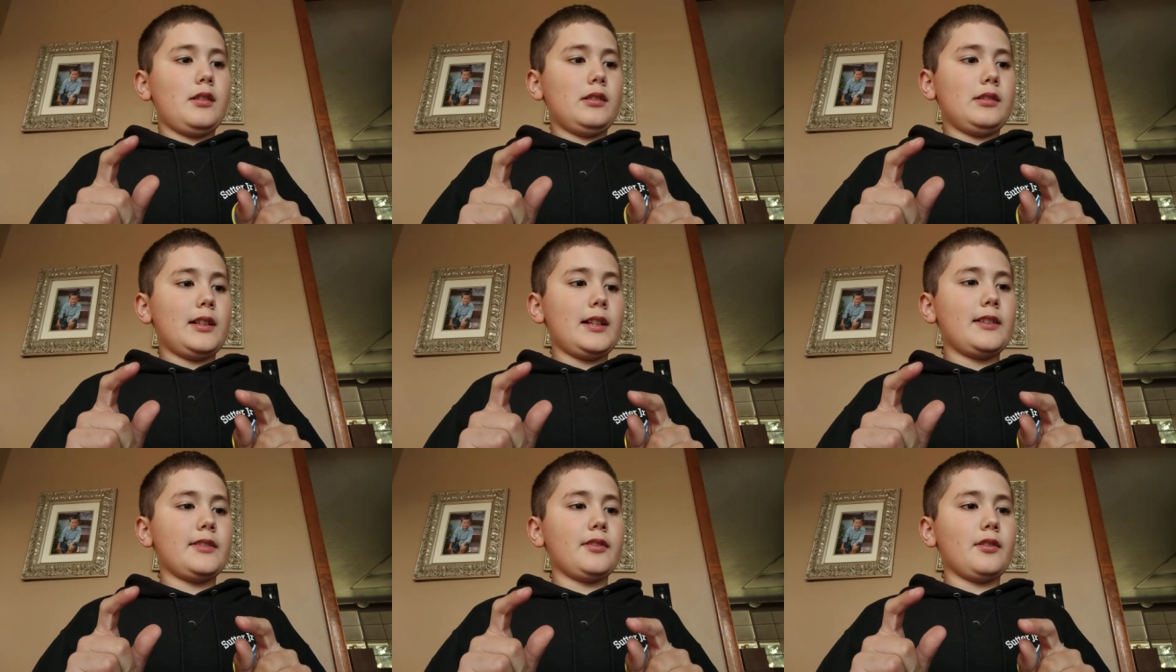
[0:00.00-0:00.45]

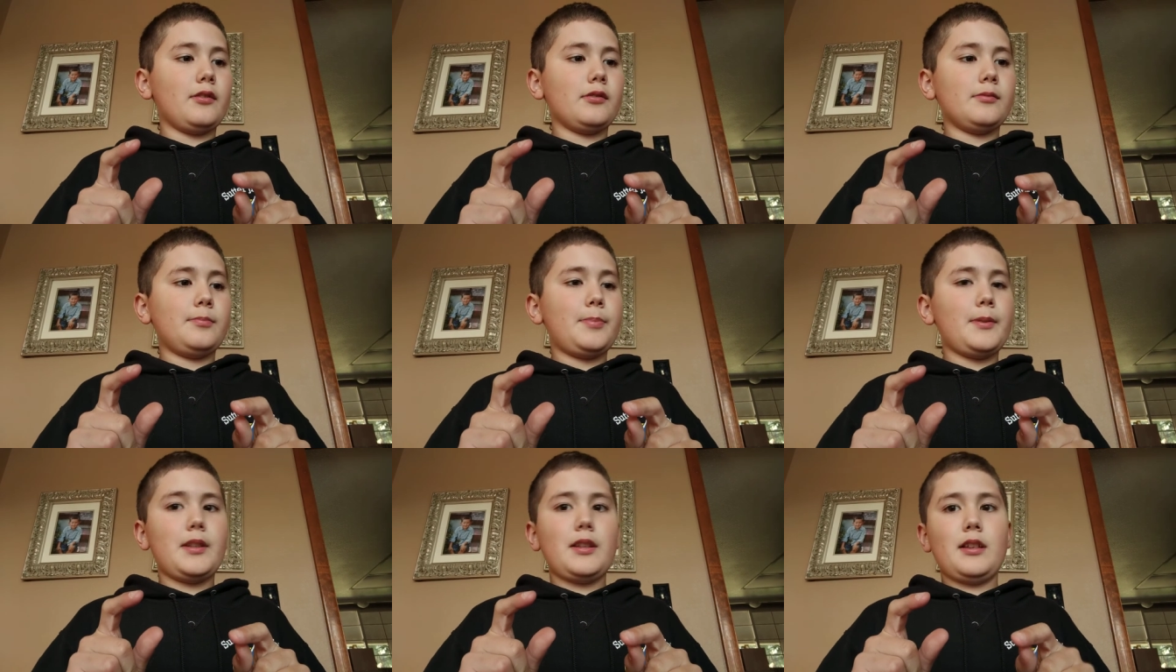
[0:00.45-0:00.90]
let's
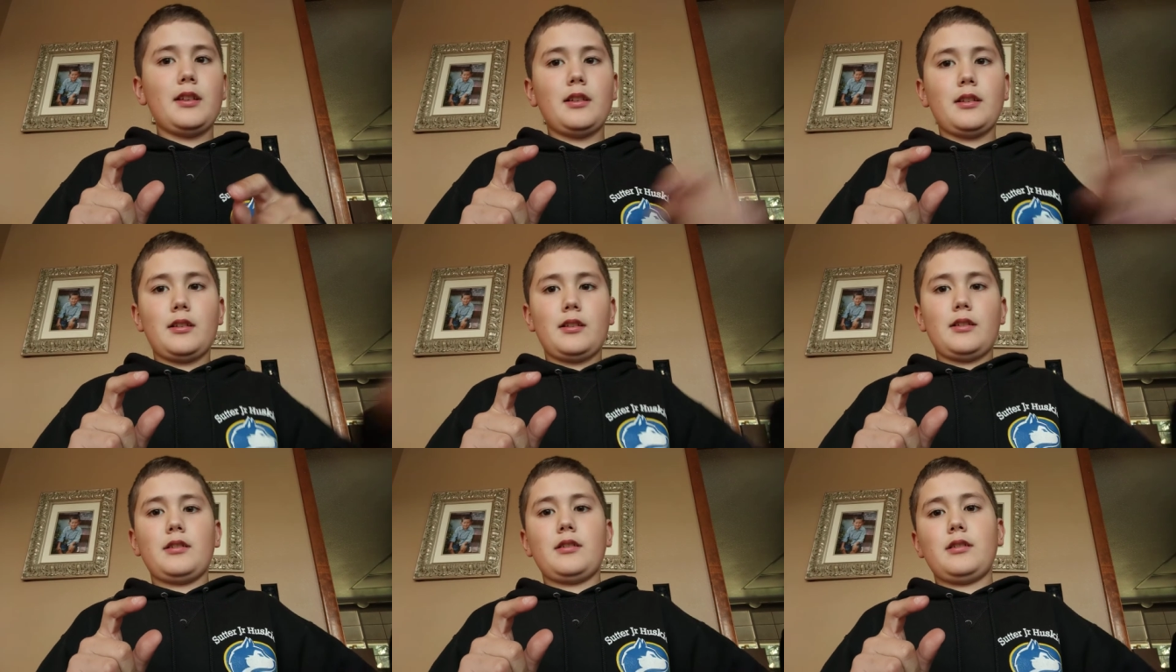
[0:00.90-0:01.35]

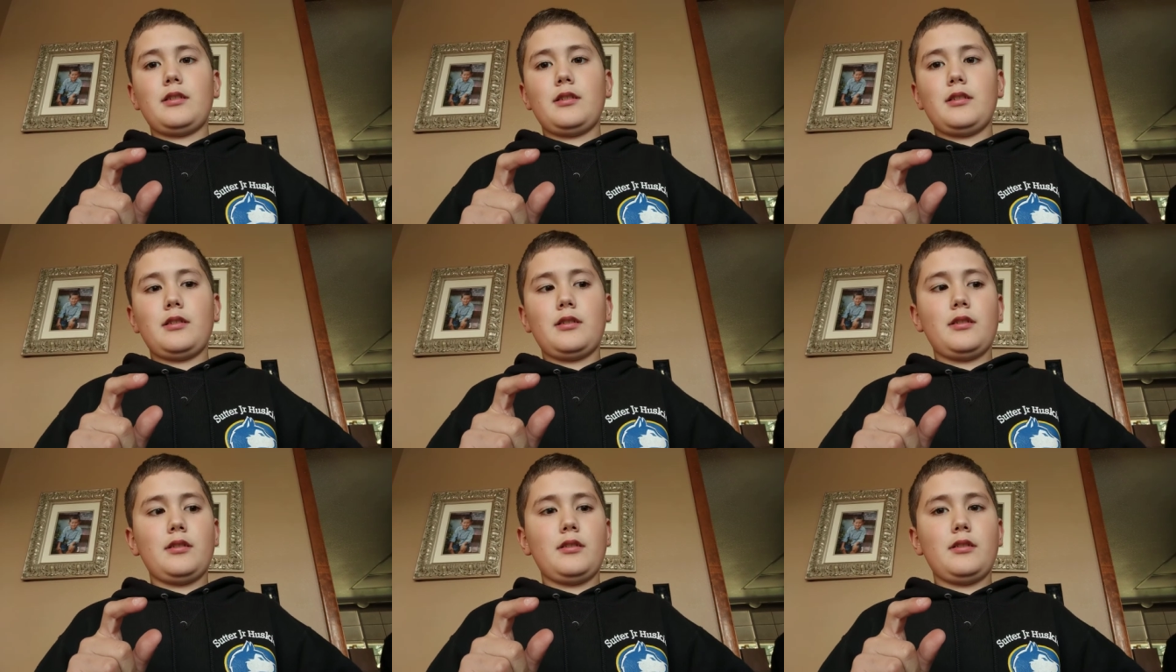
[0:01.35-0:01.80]
open
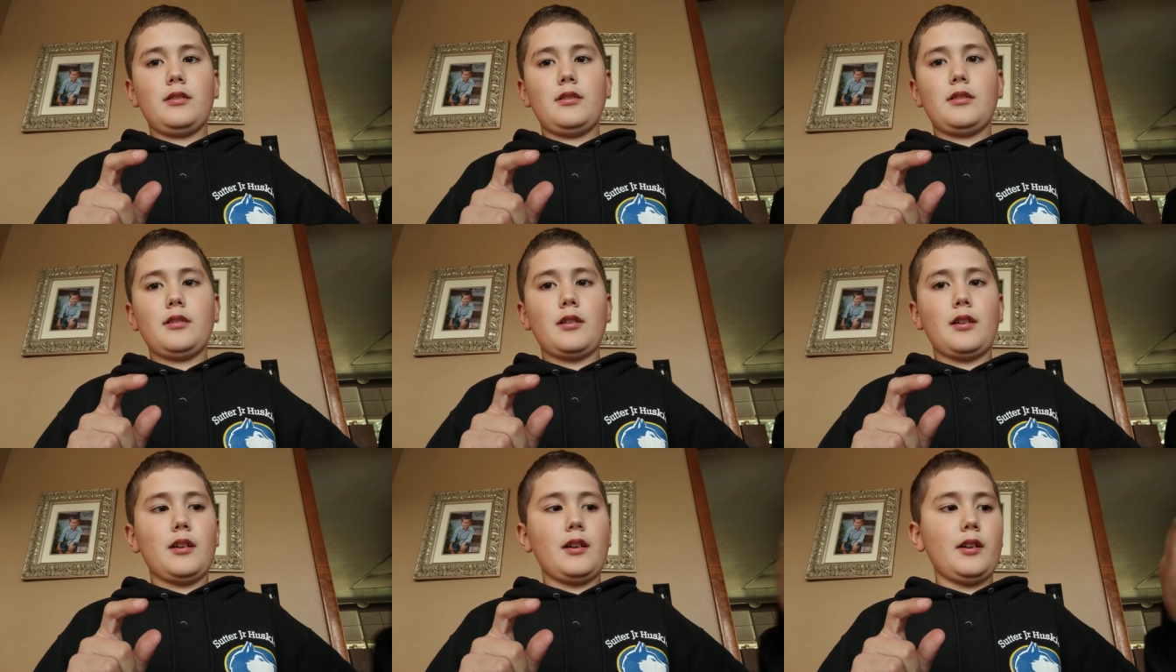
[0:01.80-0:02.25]

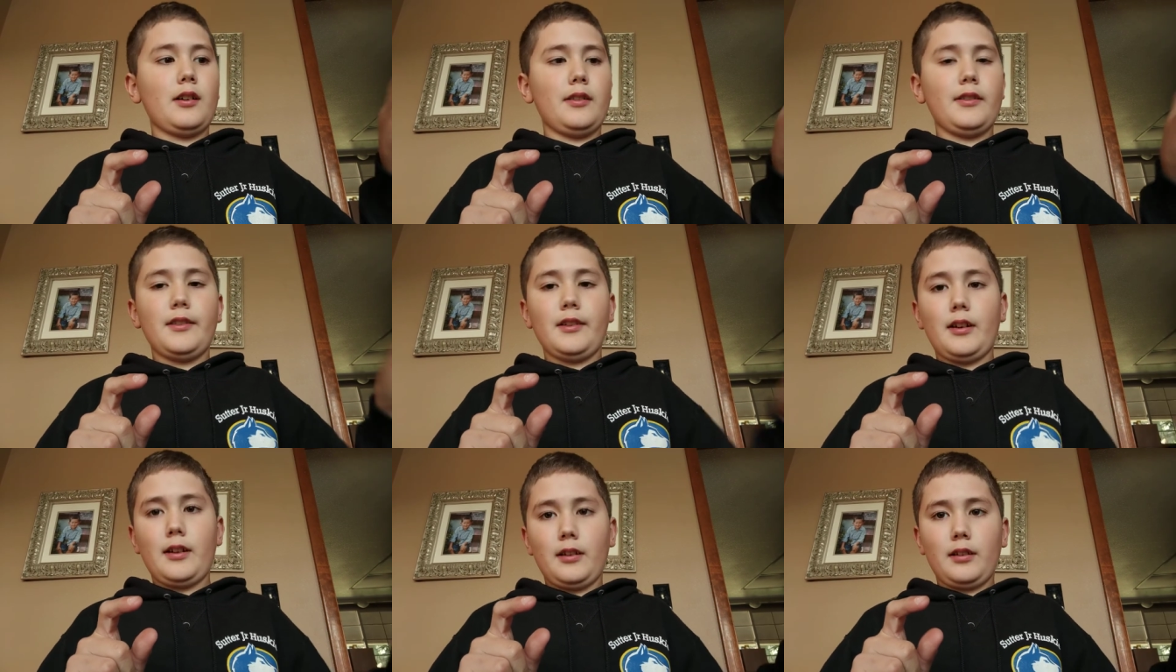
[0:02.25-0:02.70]
uh,
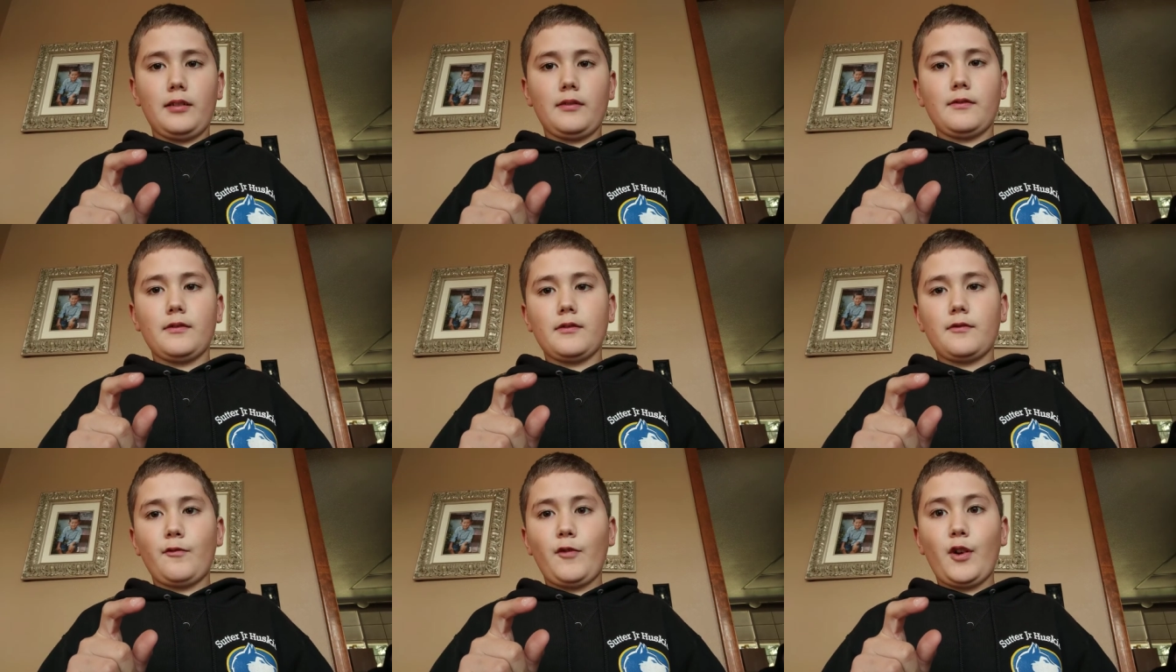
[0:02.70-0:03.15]
the
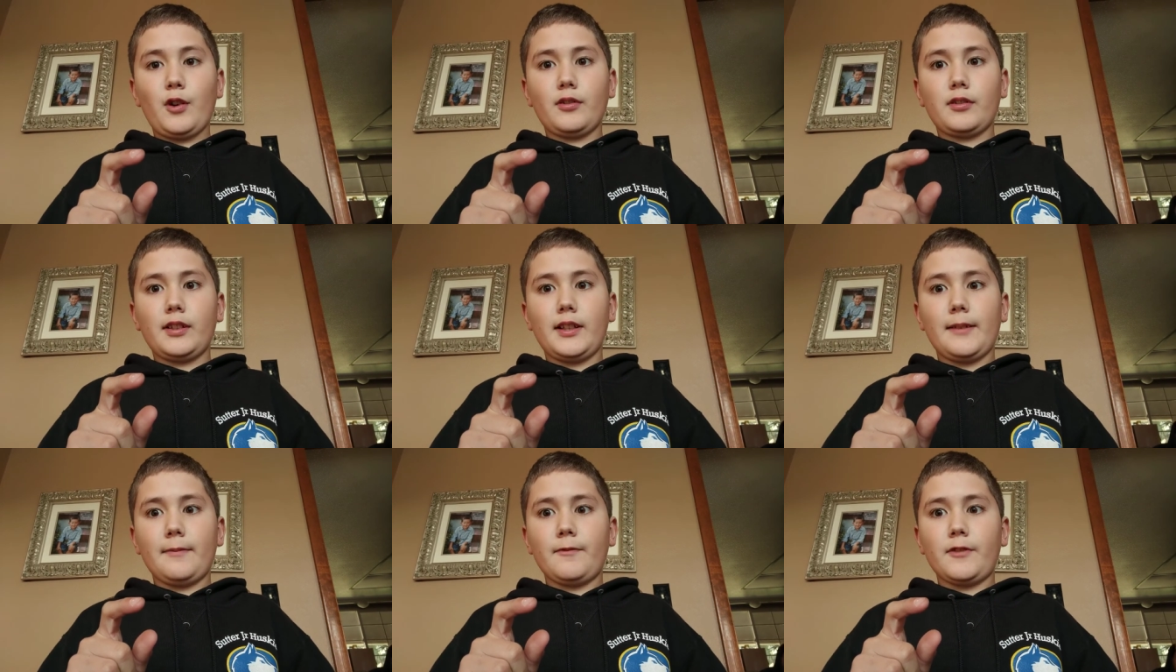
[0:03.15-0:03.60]
phone
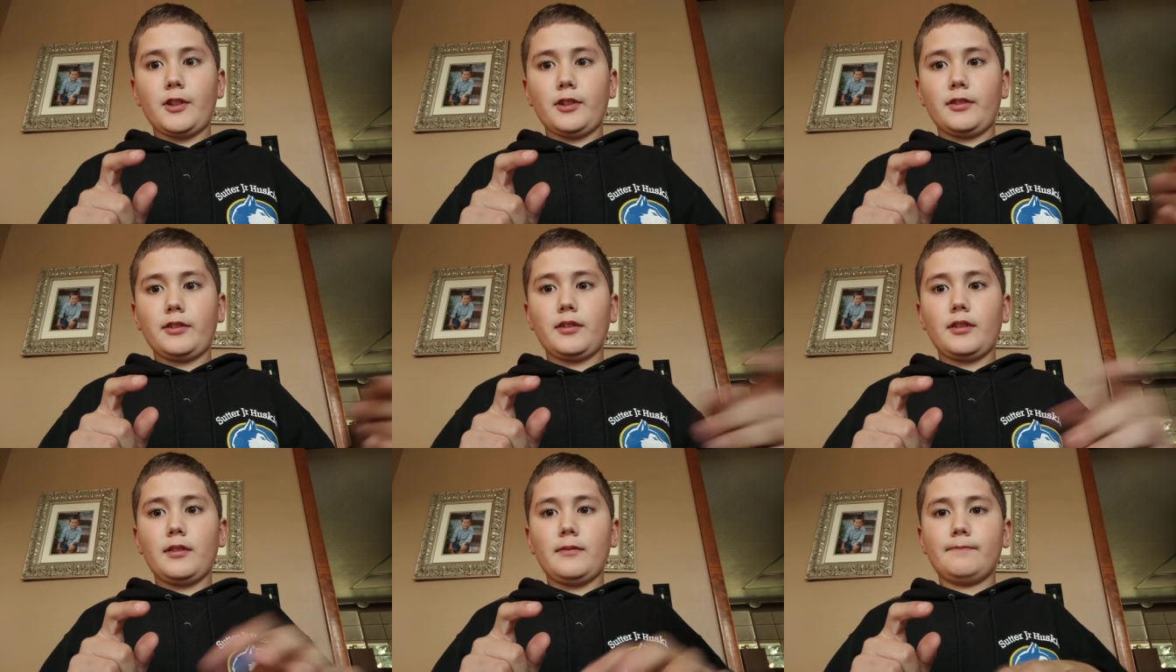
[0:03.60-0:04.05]
clamp
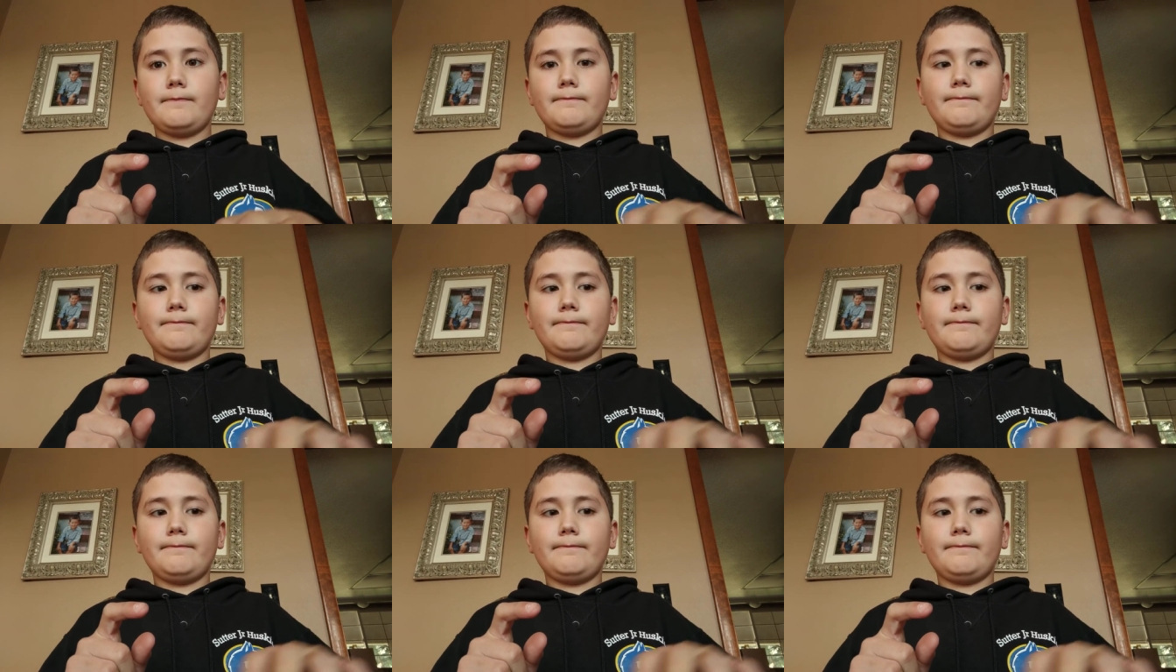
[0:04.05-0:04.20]
first.